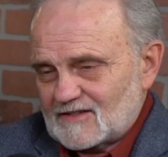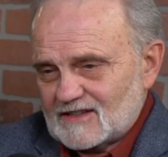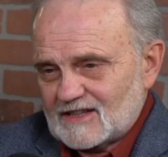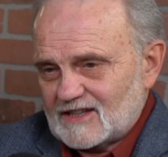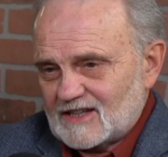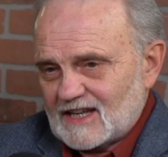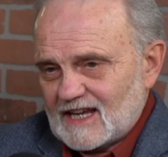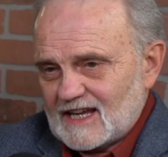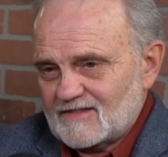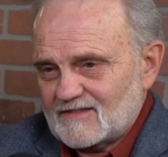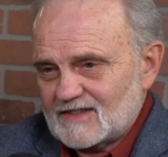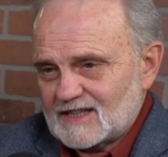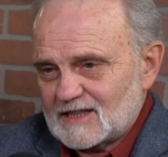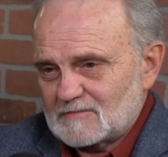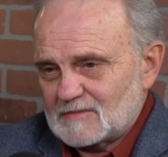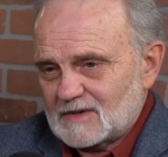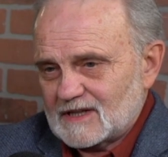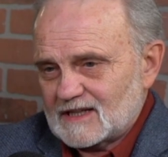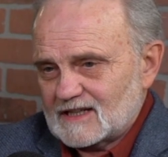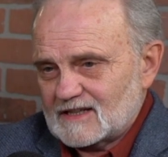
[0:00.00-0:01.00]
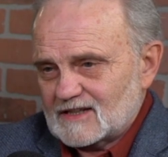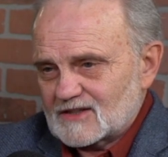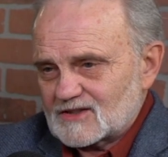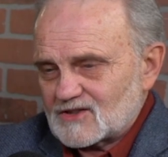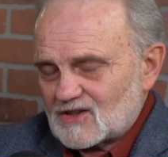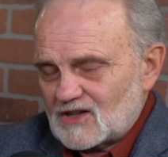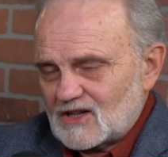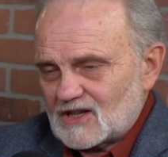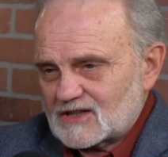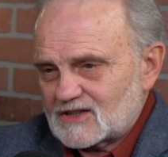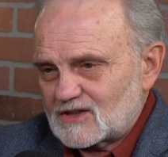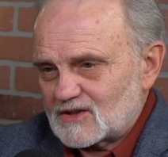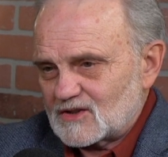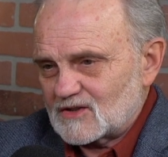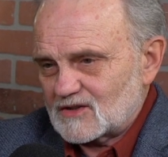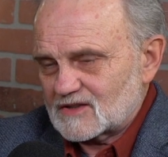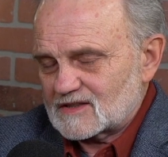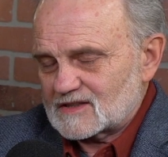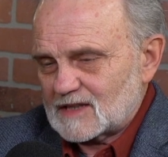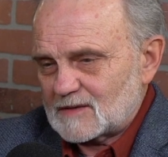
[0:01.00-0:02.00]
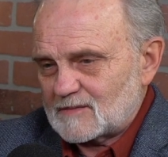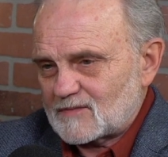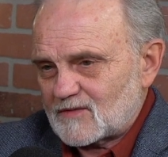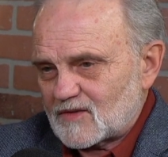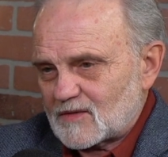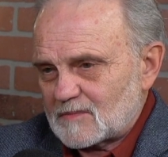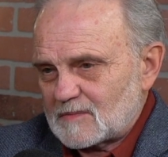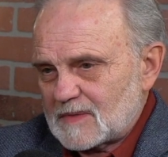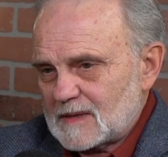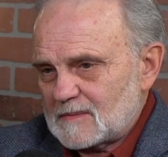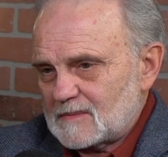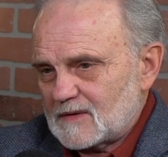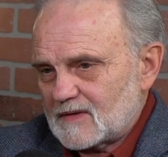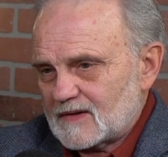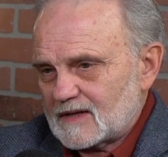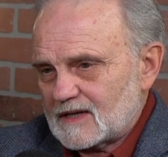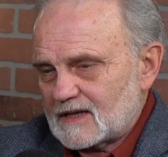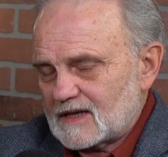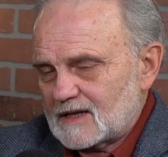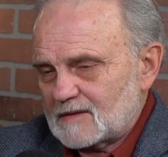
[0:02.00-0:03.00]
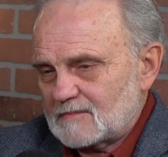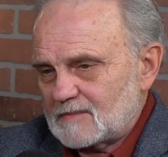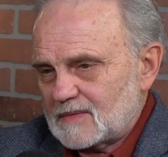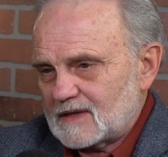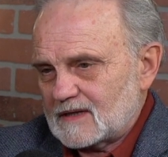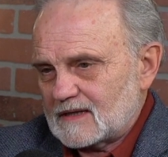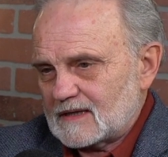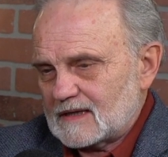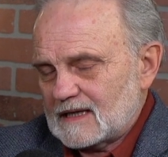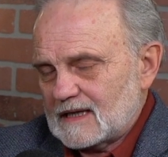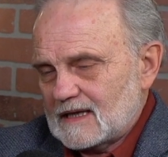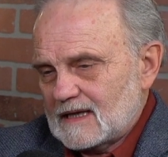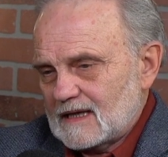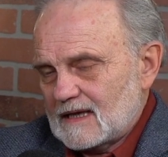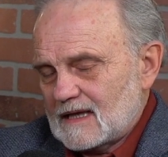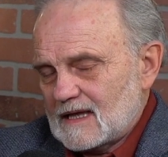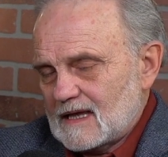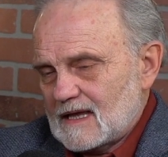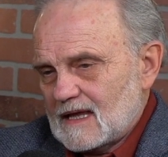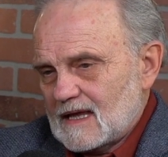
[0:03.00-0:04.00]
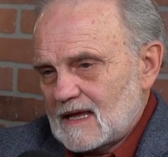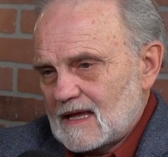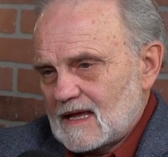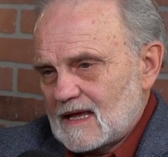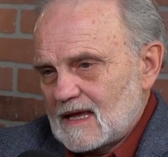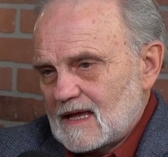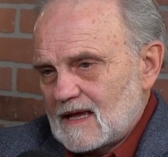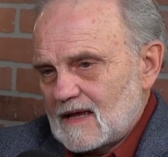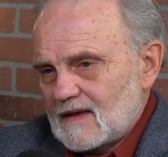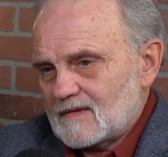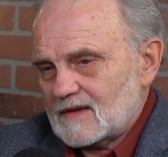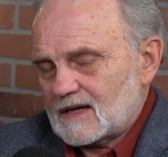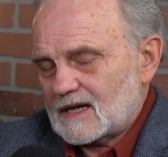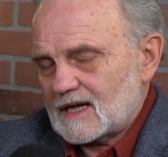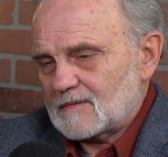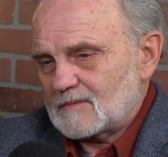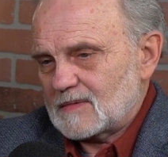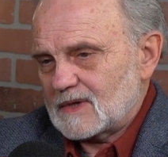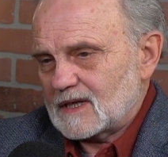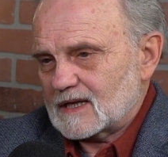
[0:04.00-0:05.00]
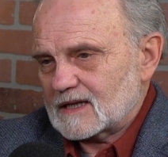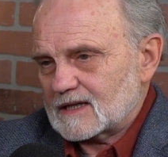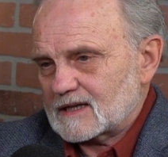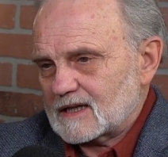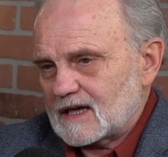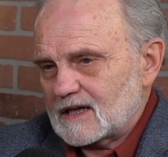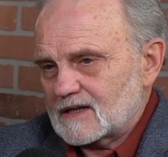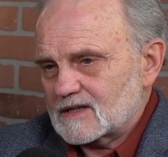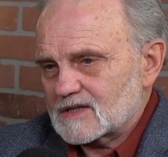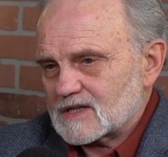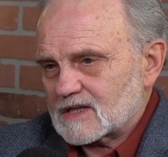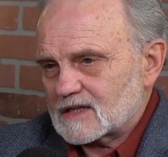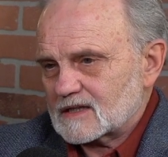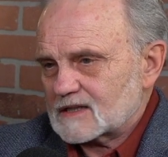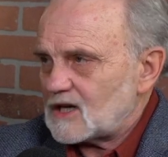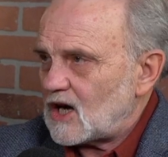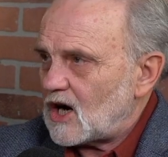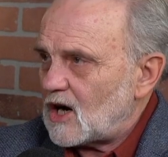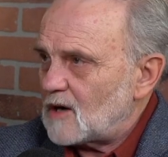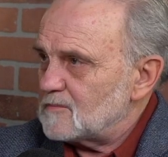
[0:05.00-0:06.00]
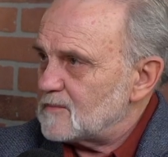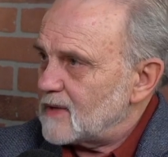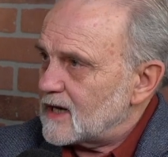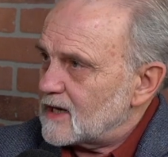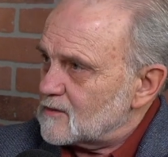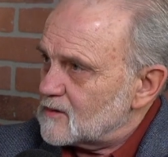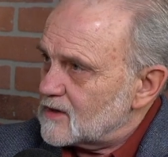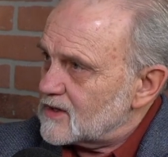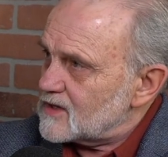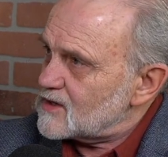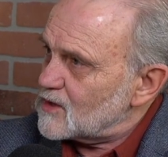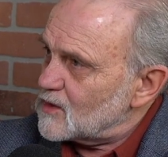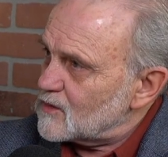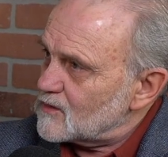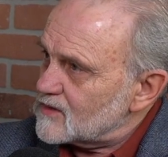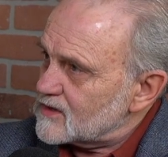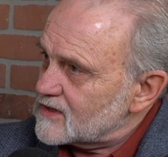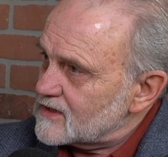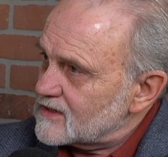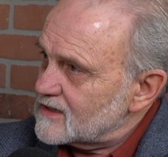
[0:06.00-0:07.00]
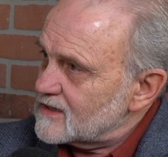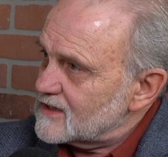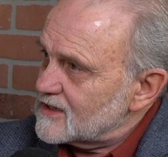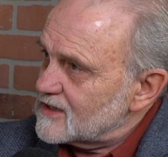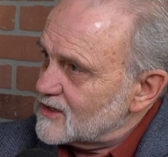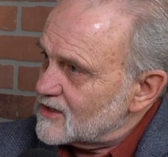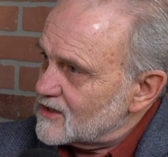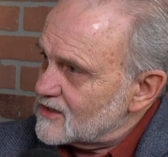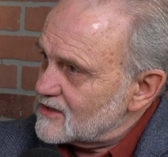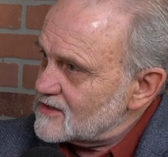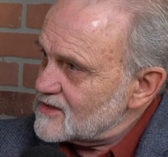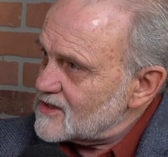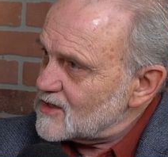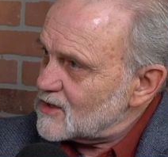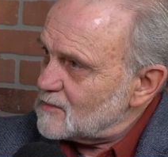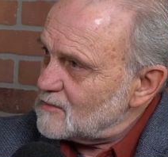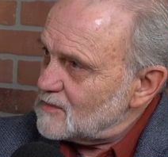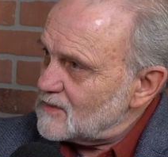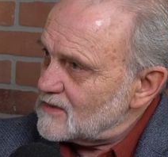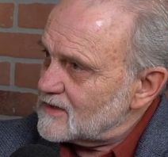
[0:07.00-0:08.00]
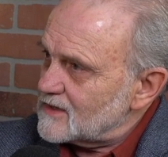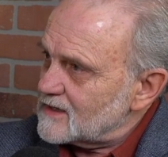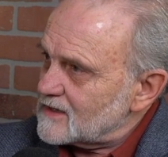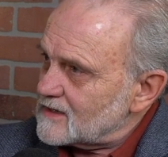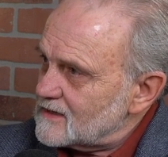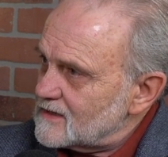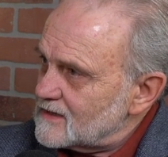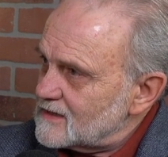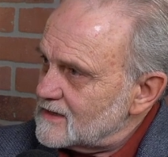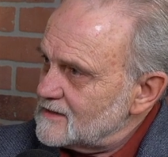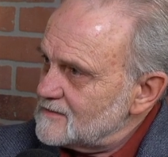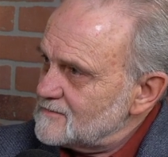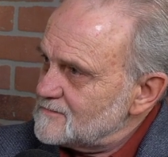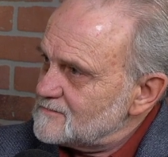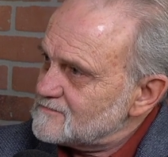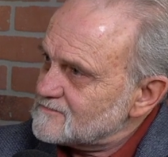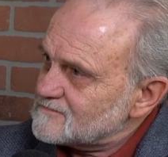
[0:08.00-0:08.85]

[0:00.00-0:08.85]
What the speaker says: really have anybody to talk to except for people that I had been engaged in combat with over the years, you know, politically.